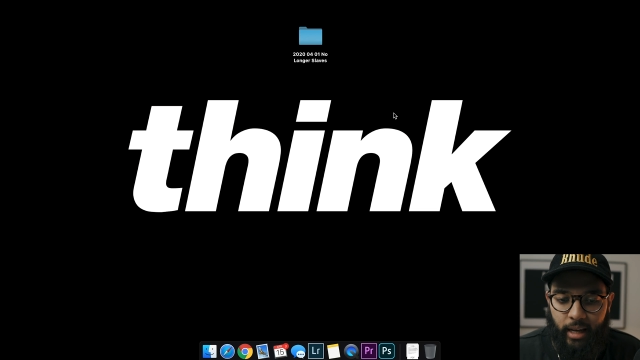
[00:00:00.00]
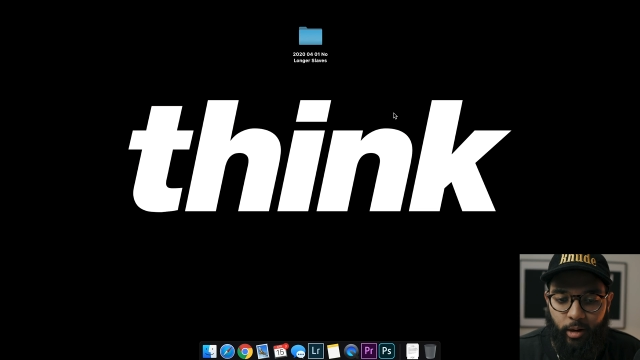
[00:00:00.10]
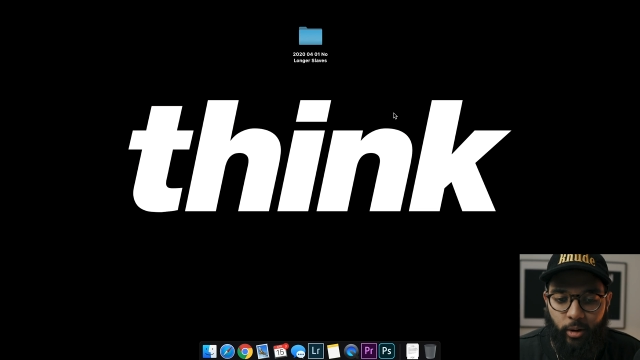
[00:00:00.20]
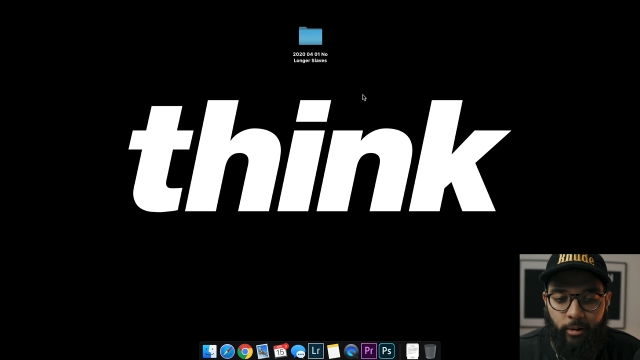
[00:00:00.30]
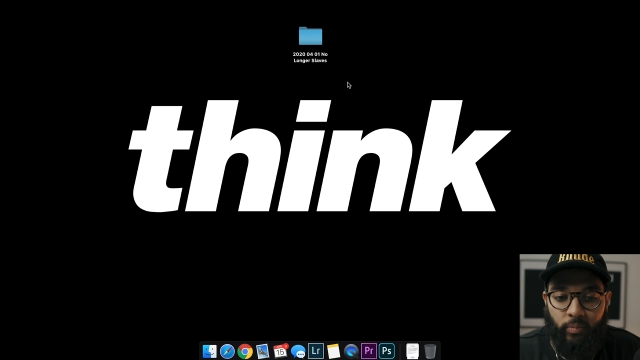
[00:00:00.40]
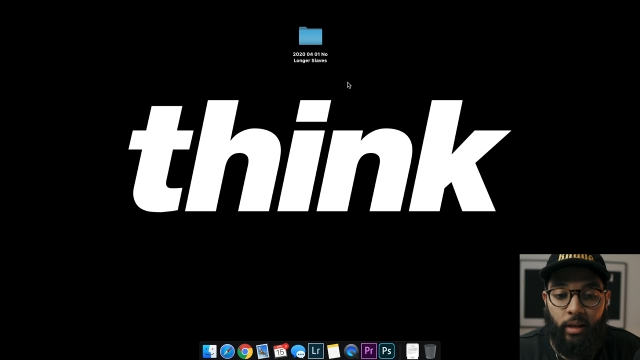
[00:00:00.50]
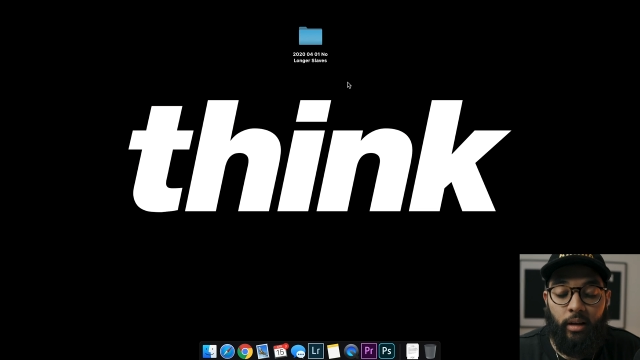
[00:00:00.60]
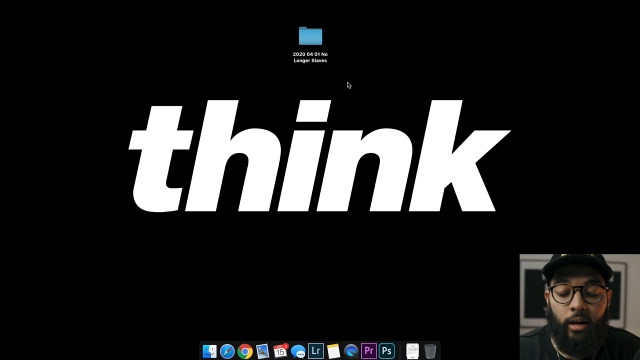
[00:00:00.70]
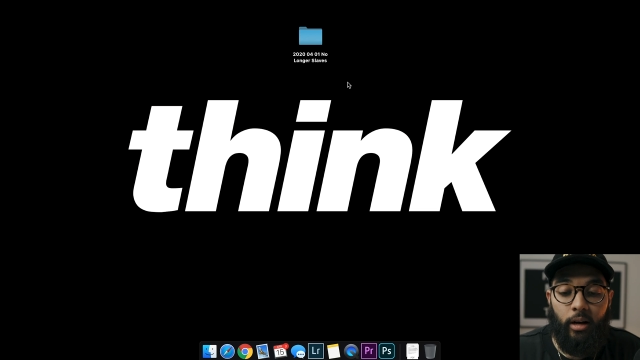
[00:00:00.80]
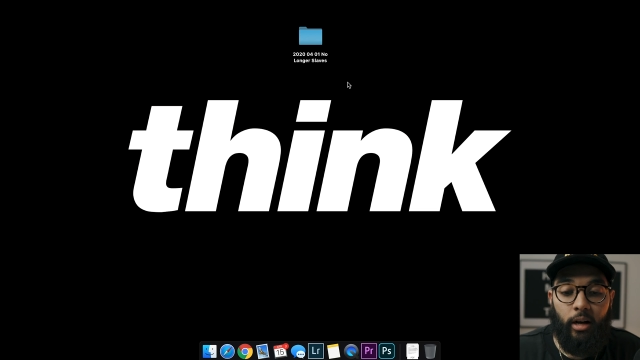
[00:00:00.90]
anyway,
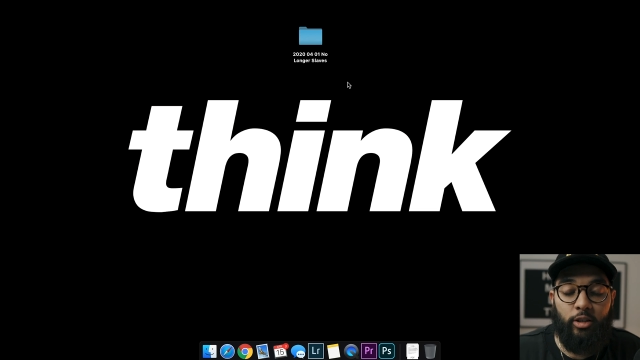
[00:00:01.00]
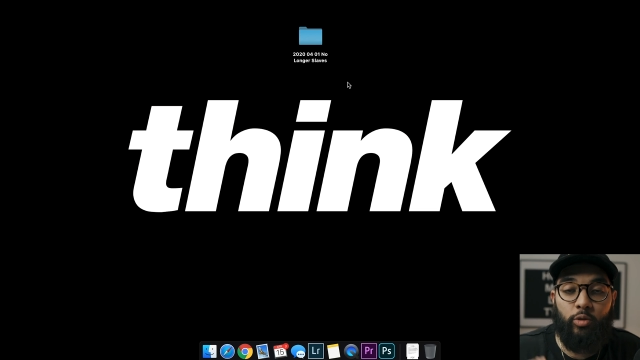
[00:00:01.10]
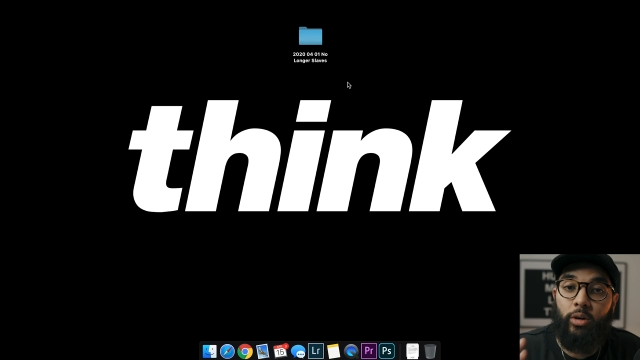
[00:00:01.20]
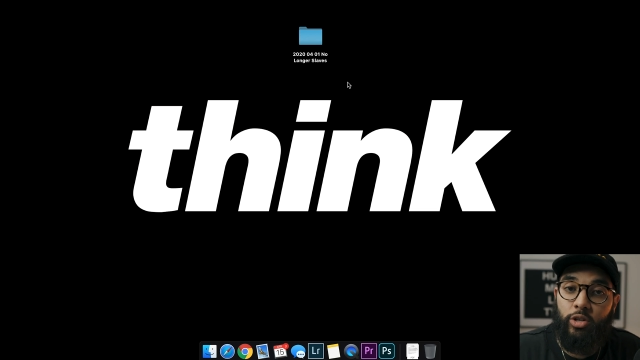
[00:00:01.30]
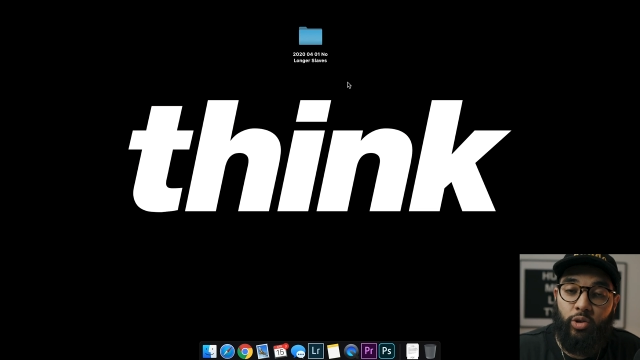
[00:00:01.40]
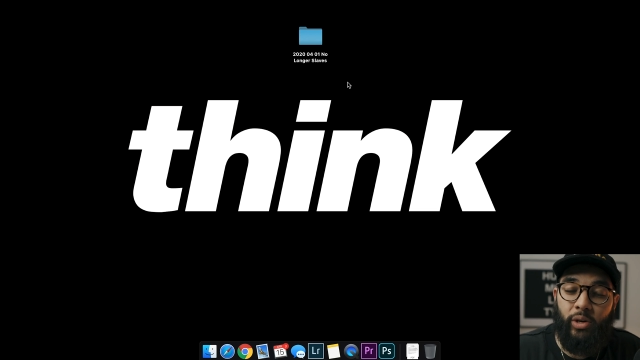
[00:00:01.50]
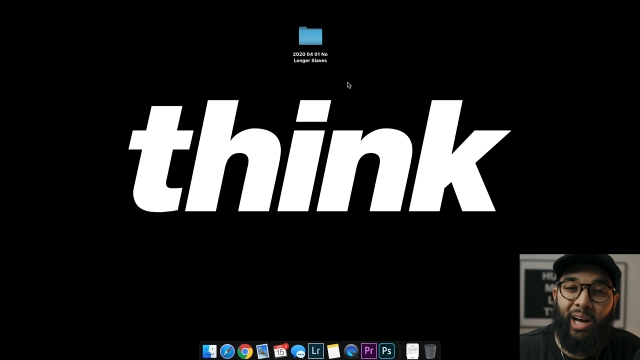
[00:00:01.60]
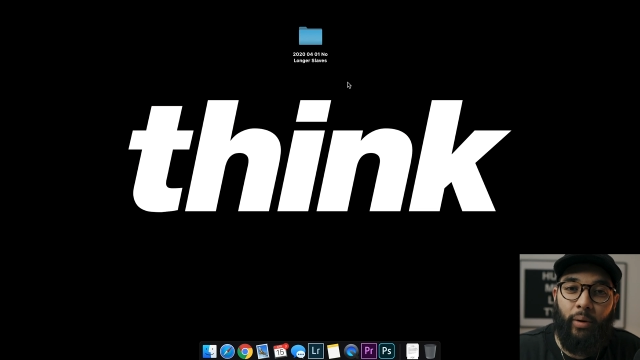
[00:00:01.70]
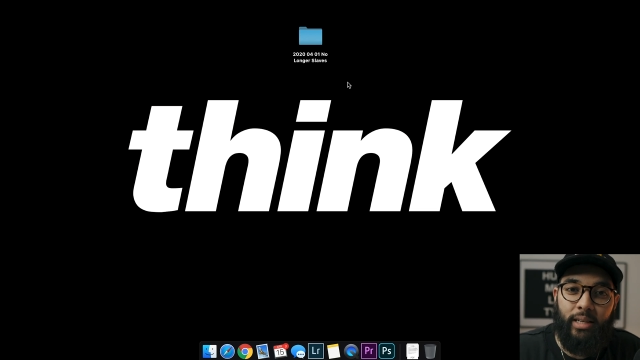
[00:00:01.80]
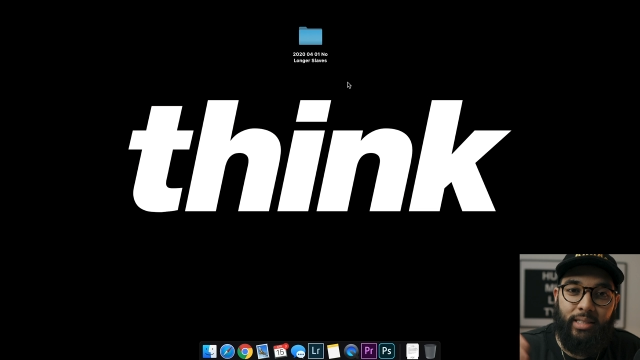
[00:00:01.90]
uh, I just wanted to show you
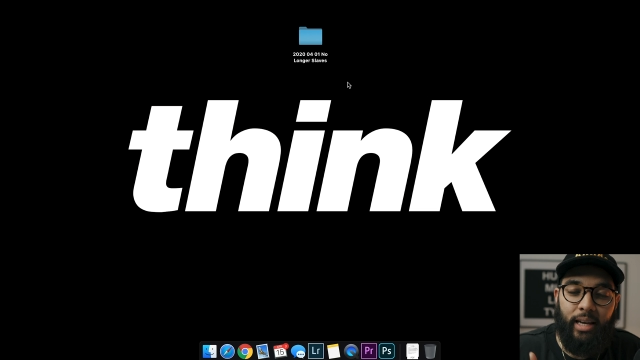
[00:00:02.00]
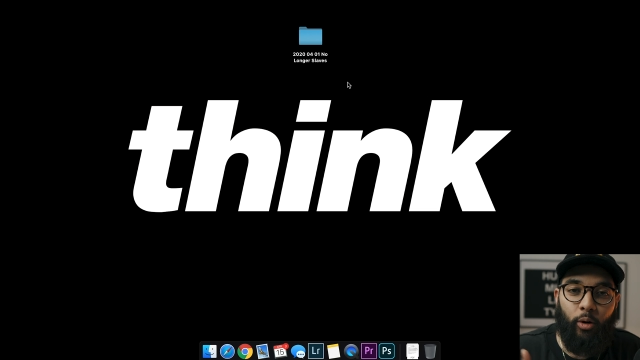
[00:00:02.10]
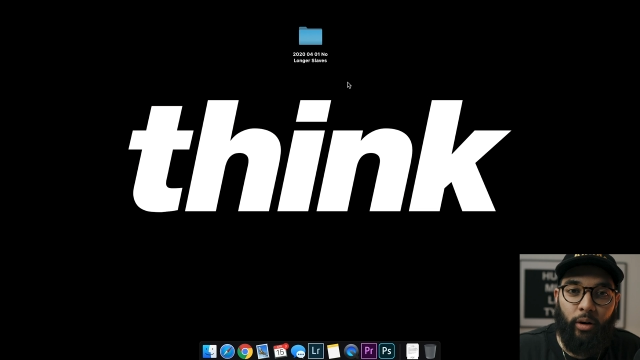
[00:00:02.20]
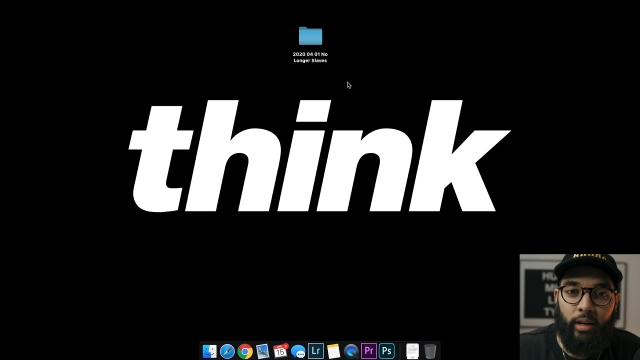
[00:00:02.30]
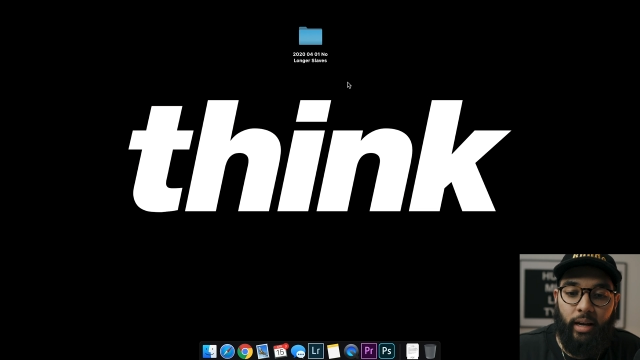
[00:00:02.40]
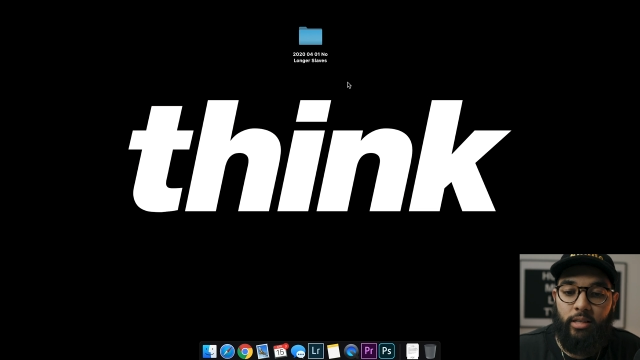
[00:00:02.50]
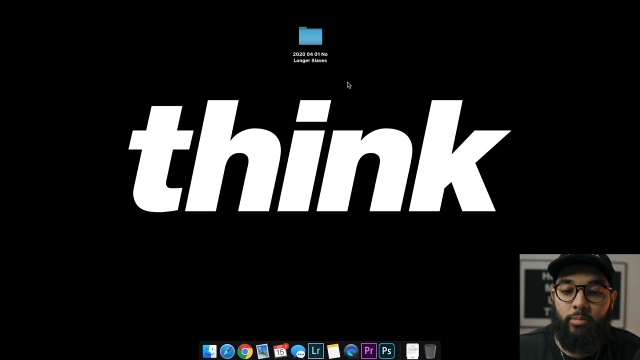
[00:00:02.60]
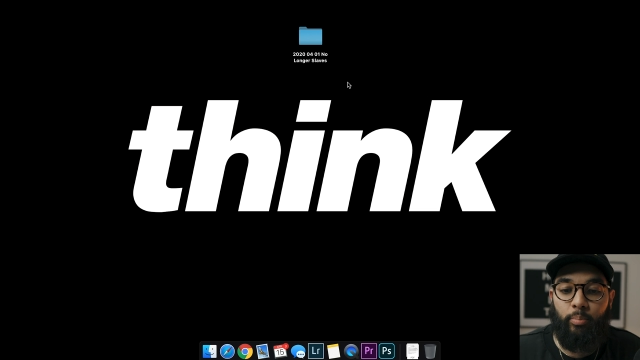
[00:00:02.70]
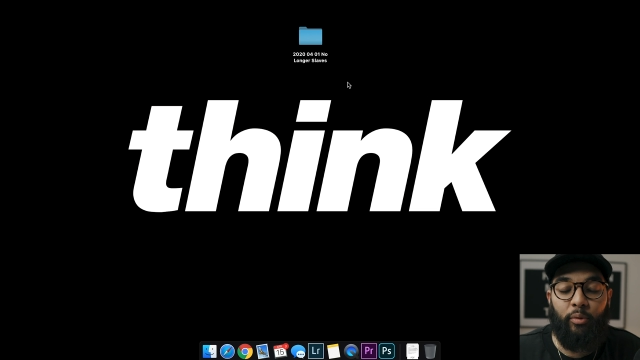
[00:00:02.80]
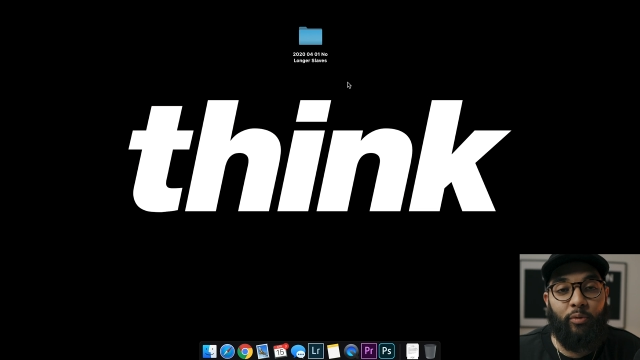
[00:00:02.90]
how I stay
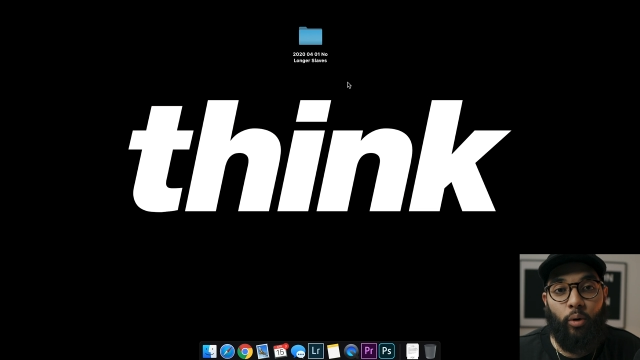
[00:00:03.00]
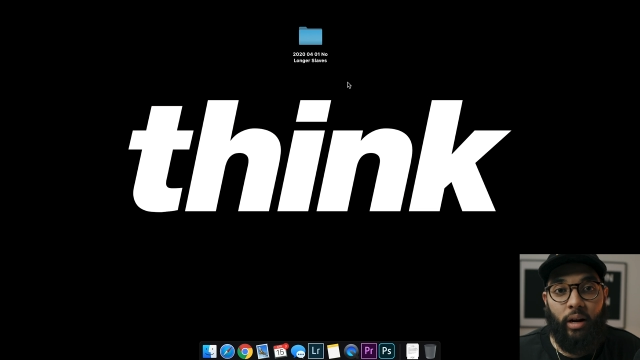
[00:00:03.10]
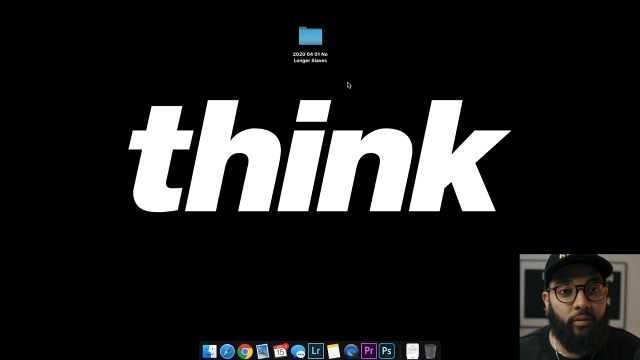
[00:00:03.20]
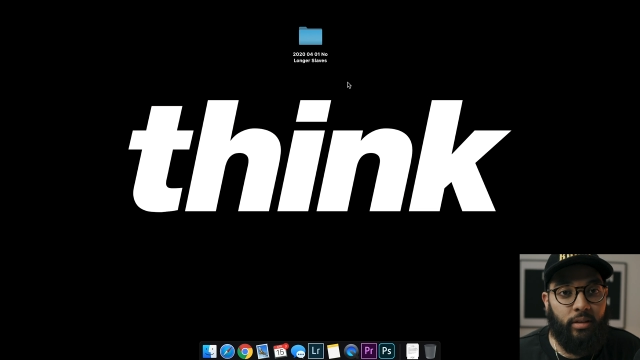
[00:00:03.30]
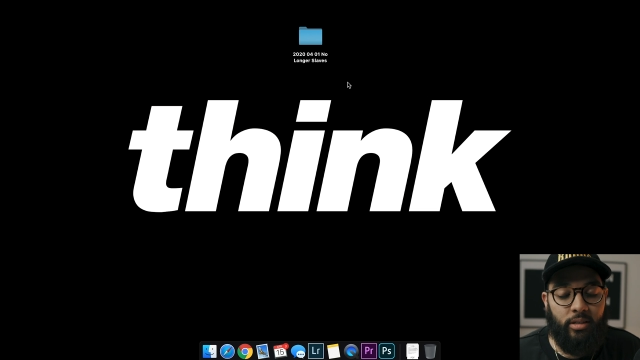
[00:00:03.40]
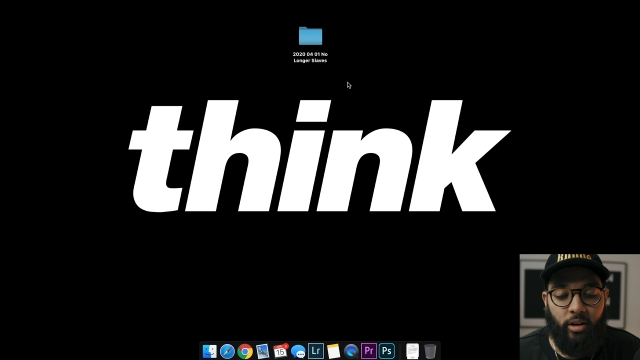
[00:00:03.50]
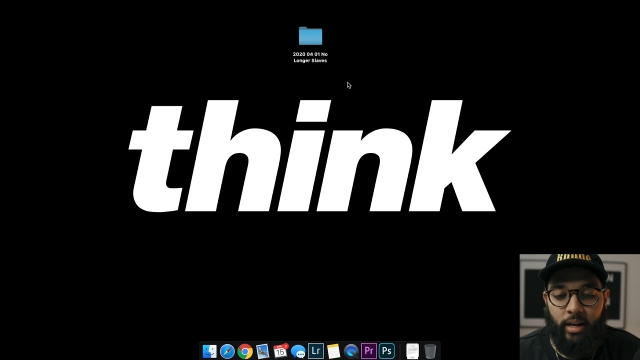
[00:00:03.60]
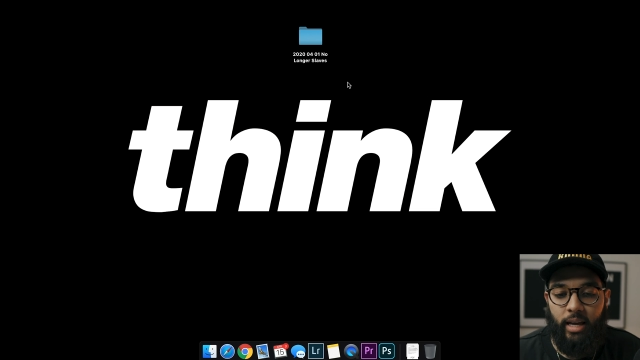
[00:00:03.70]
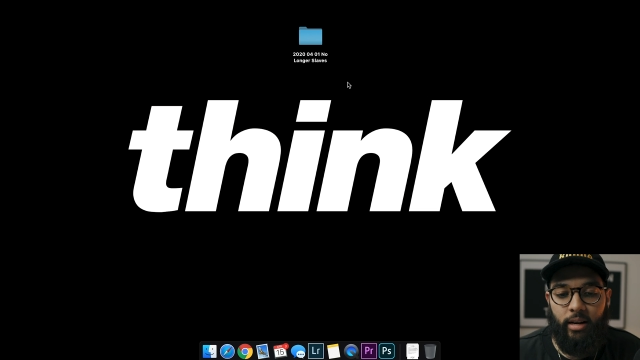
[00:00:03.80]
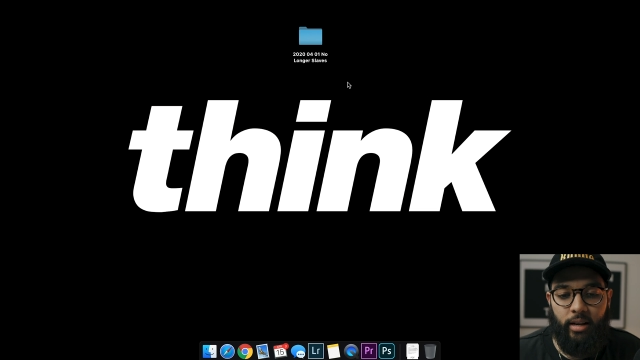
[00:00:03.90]
organized before I even start
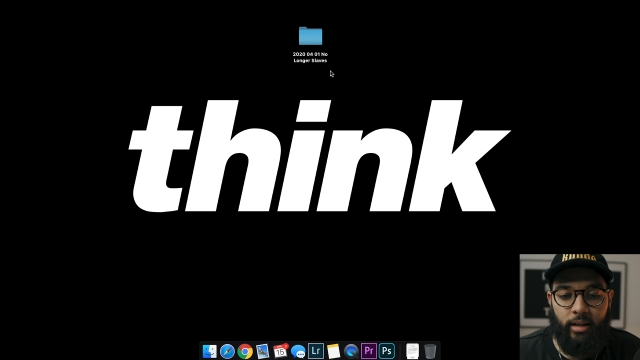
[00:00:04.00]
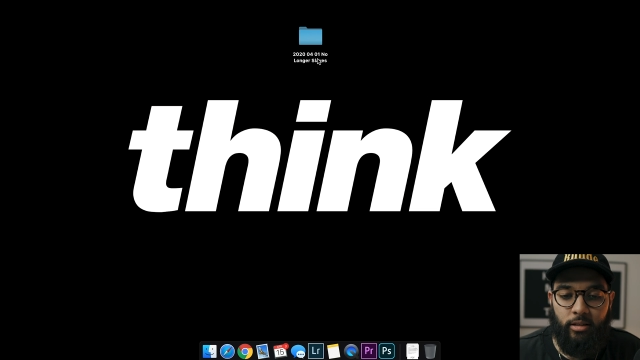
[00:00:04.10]
editing.